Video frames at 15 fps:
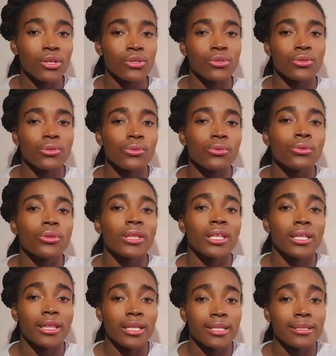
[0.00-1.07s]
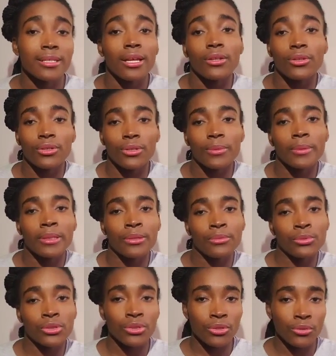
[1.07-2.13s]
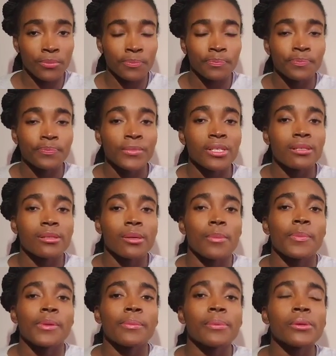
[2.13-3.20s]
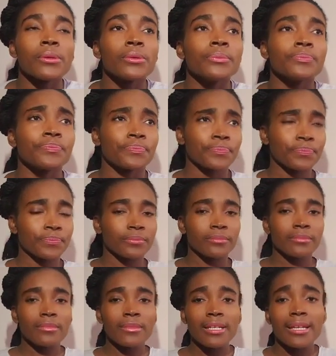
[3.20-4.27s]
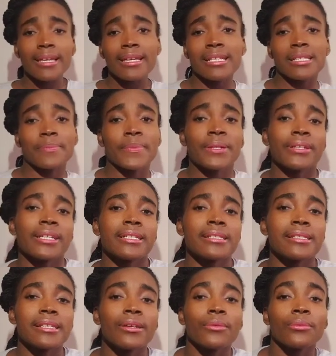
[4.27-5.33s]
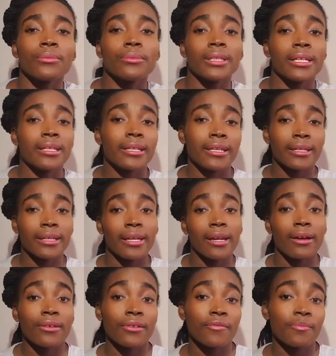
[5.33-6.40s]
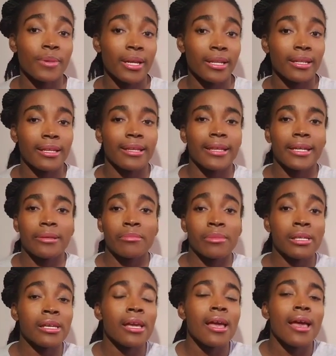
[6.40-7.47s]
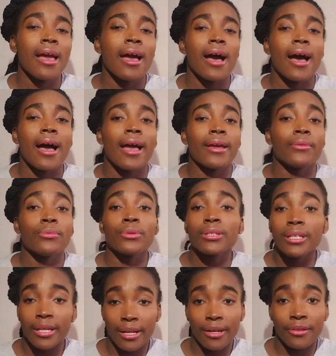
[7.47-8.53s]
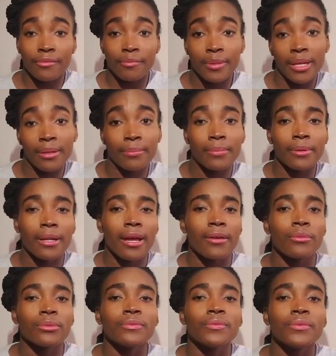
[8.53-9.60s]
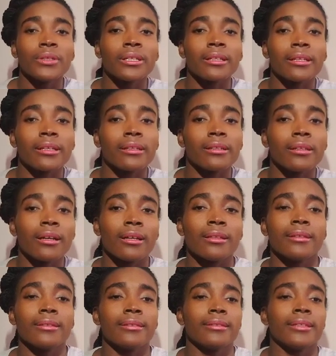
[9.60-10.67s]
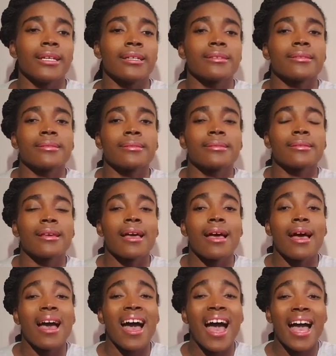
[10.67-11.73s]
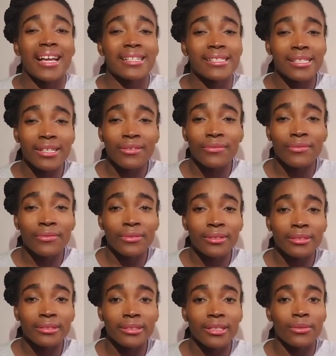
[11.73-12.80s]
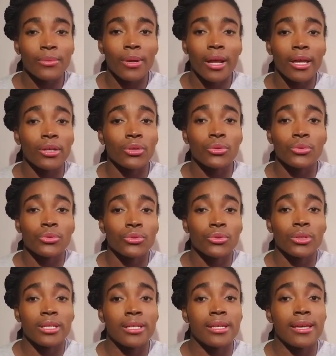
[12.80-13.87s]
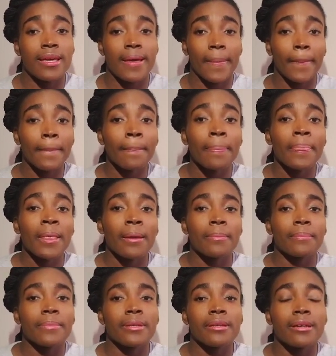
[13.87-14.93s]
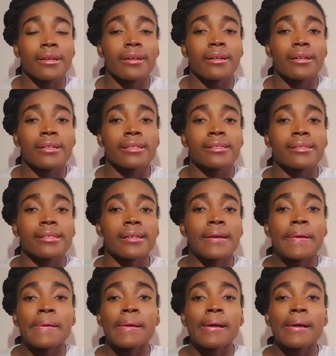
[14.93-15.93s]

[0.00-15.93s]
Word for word: to do the things that you normally would do. Some people experience it they can't get out of bed. Like me, I would get out of bed, but I would feel a lot less active than what I usually am because uh,